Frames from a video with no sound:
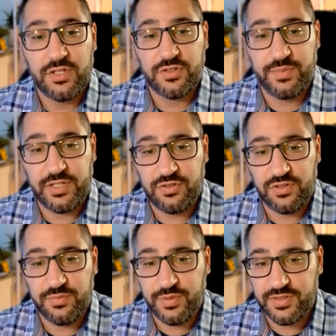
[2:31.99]
So make sure
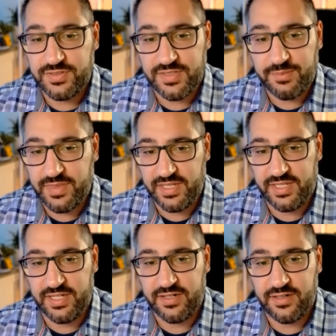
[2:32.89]
you put
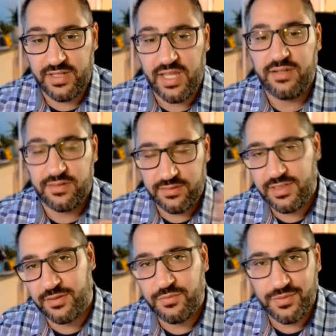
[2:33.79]
something here and,
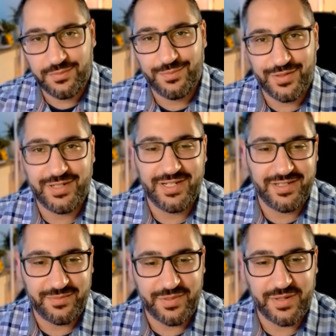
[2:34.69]
you know, we'll put it
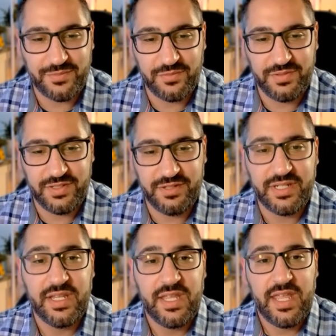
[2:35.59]
in the prompt when we do it.